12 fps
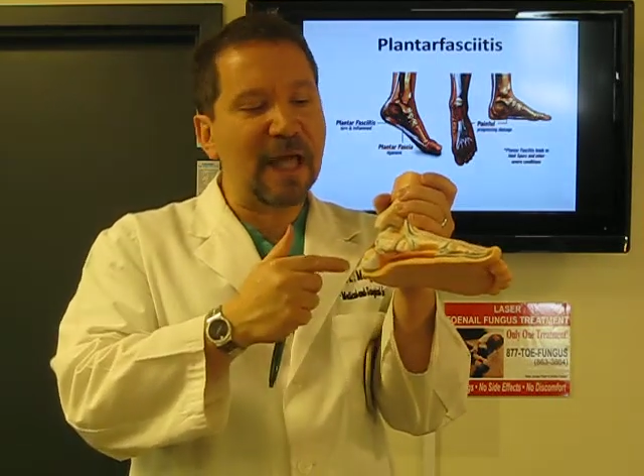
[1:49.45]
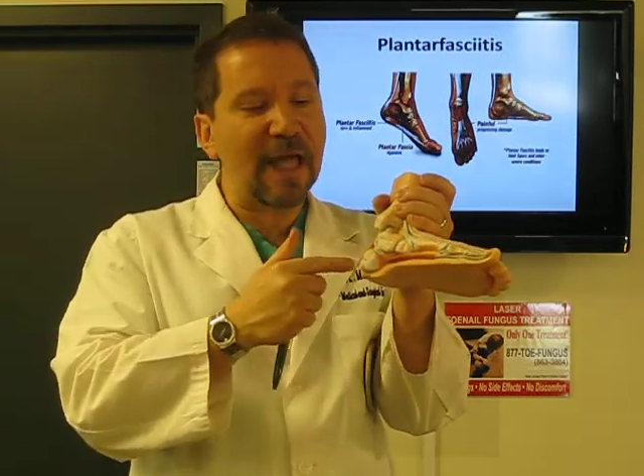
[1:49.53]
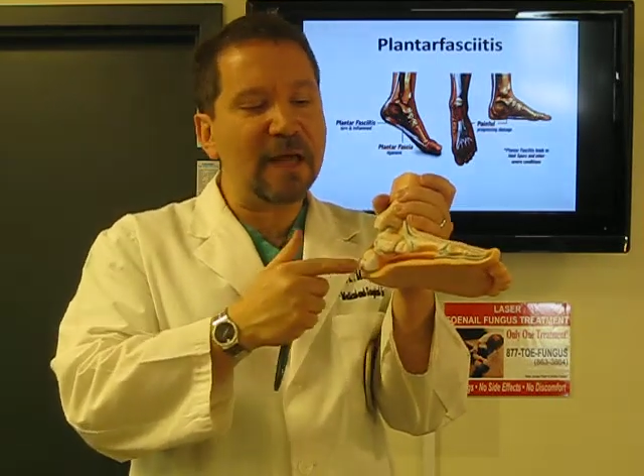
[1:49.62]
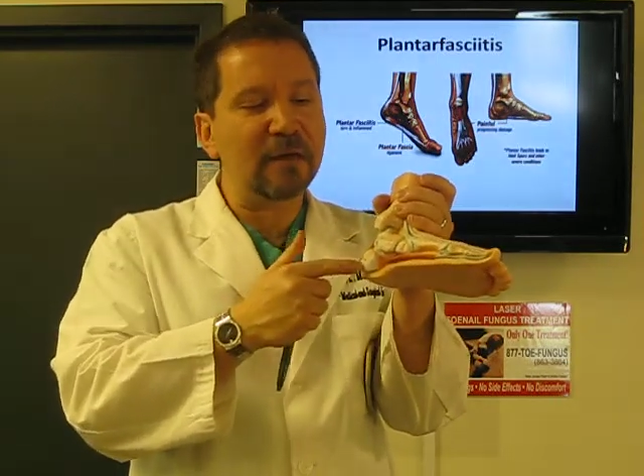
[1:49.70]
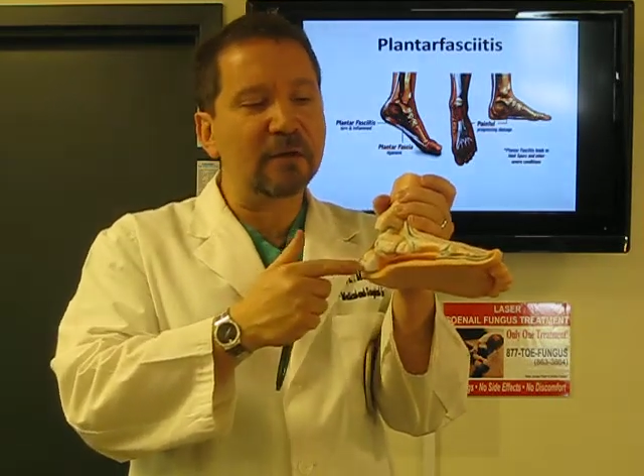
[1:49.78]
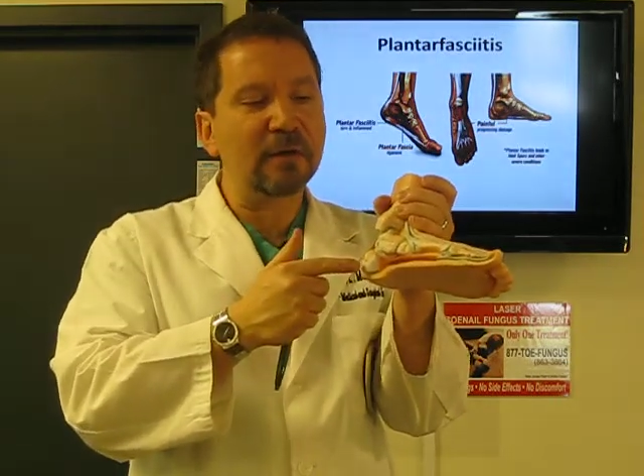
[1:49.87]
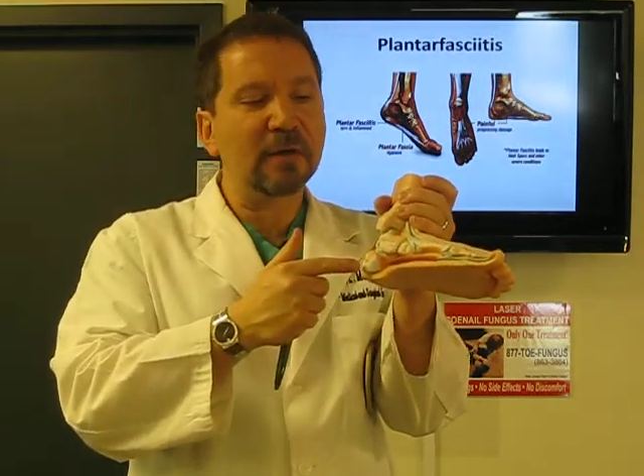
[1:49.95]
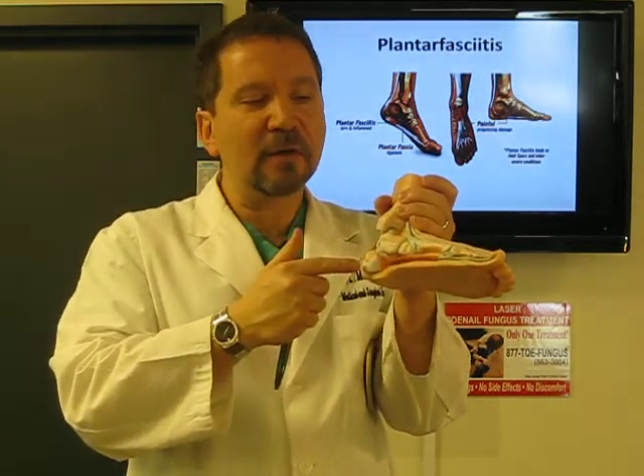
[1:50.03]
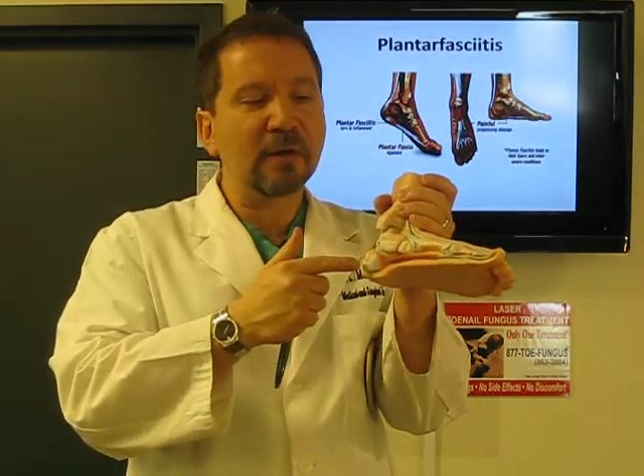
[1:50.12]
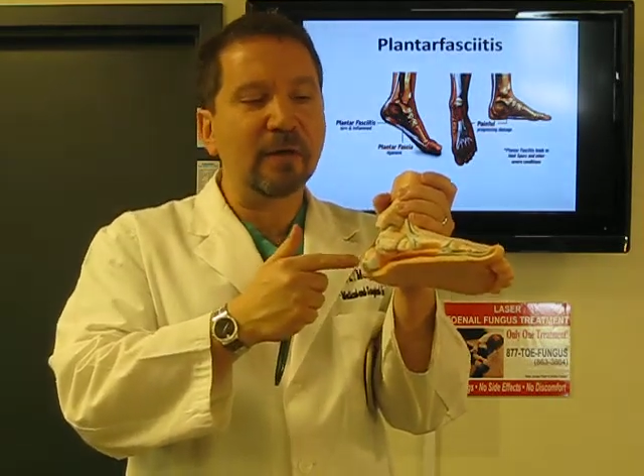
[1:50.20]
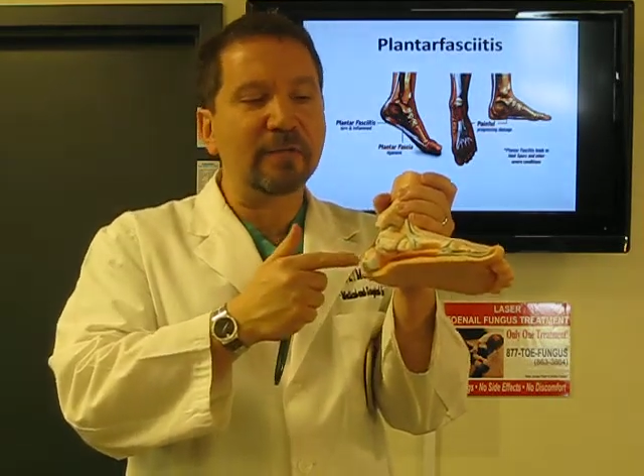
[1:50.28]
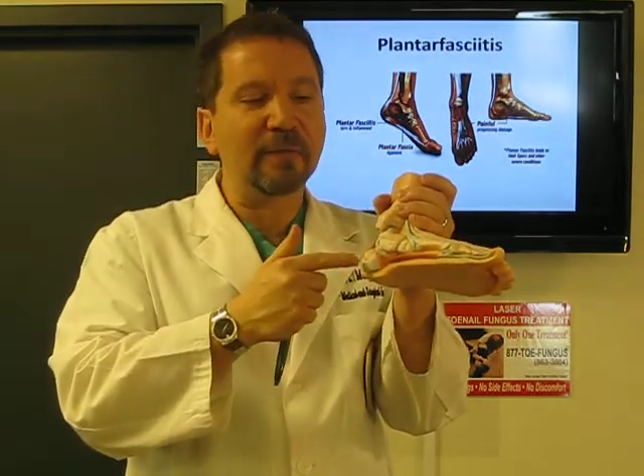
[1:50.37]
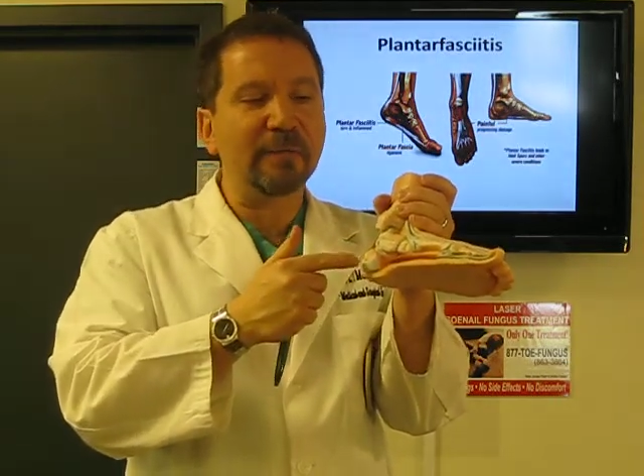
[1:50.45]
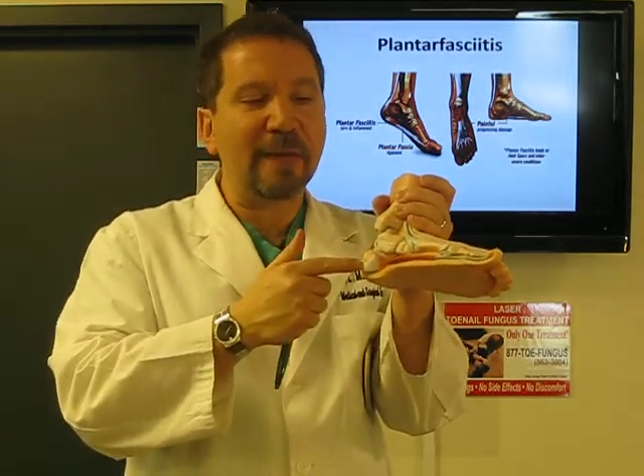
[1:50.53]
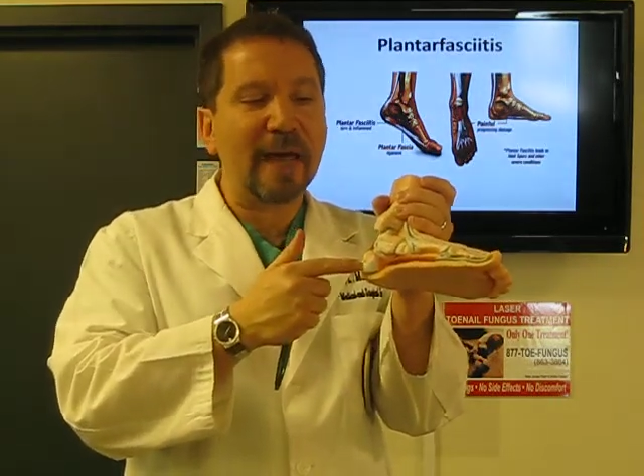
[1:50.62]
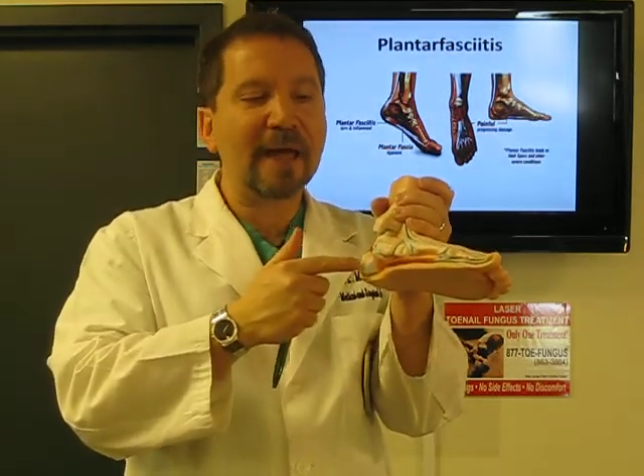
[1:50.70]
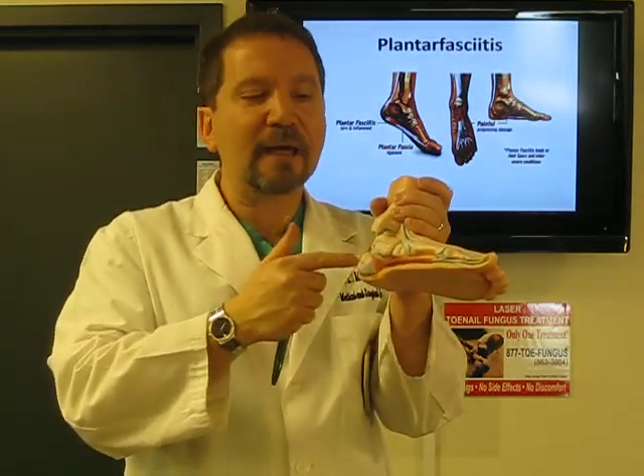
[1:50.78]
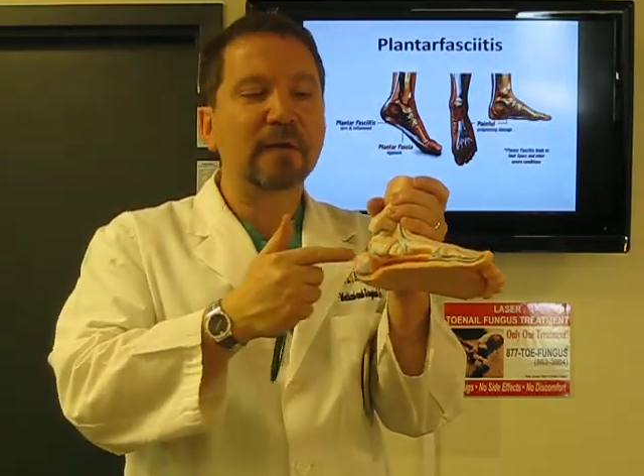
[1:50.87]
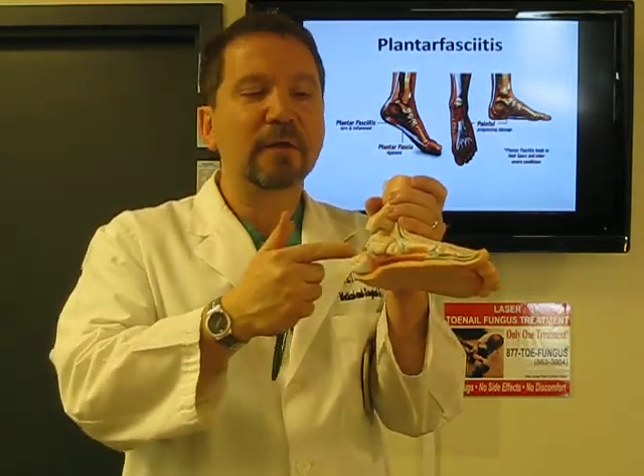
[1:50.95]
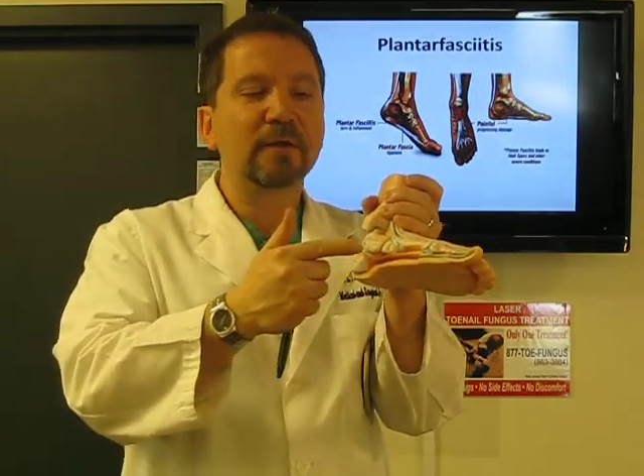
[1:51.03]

angle of the back